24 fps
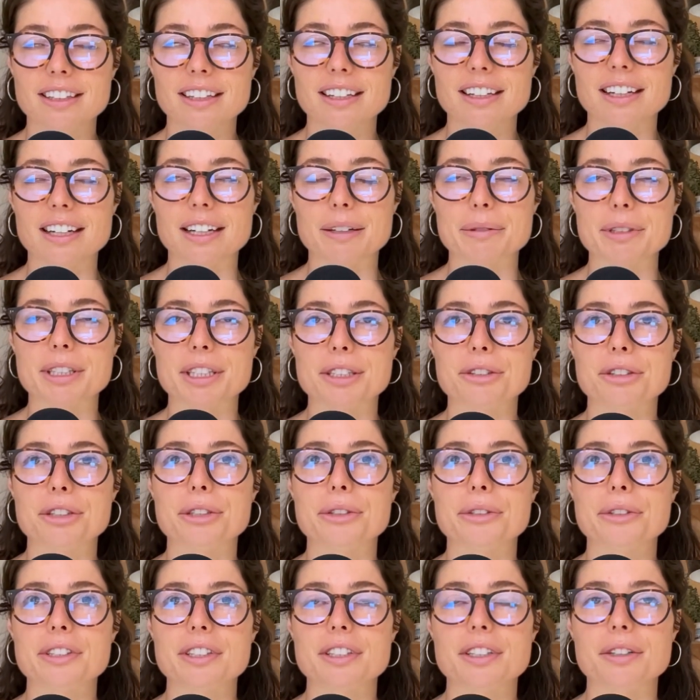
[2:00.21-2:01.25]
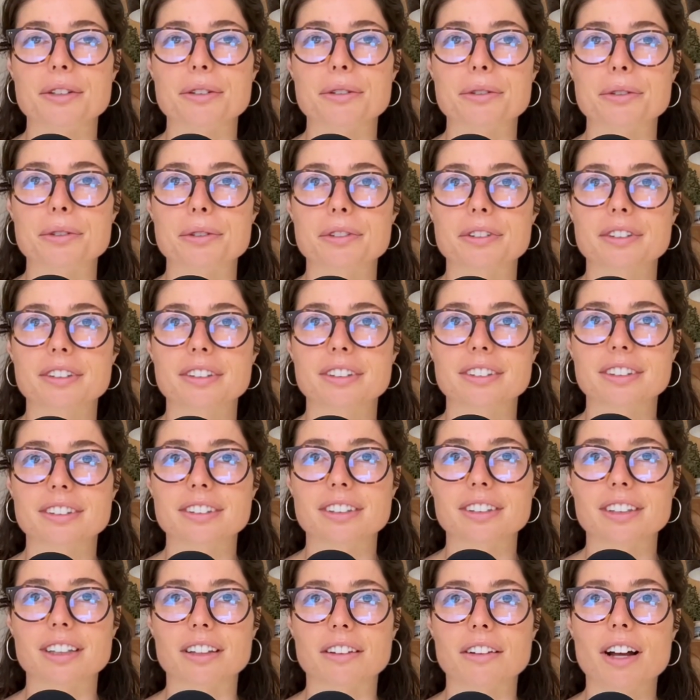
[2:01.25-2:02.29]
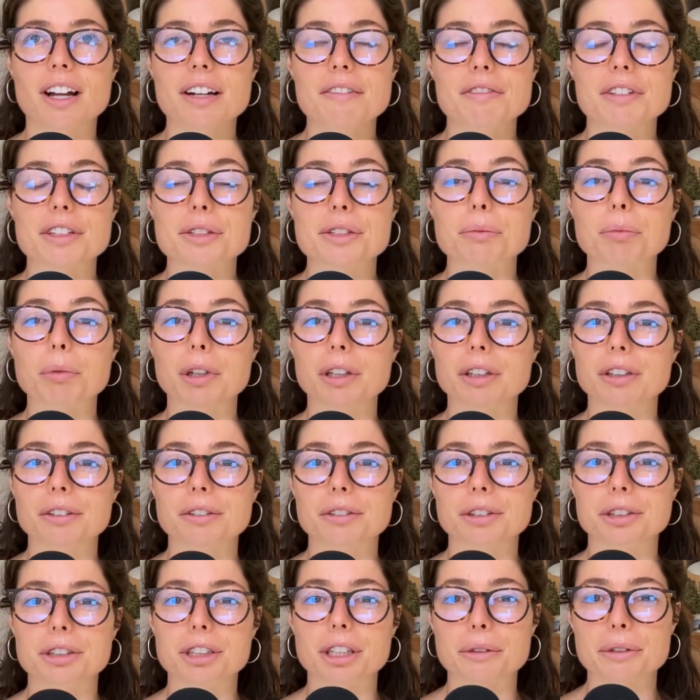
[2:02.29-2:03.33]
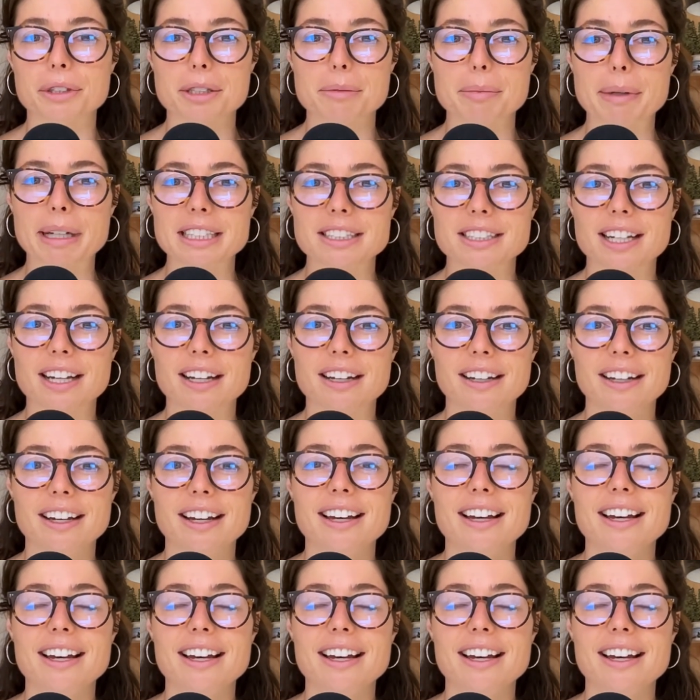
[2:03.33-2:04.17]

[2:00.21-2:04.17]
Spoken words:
I was introduced to a lot of this world through Joe Dispenza.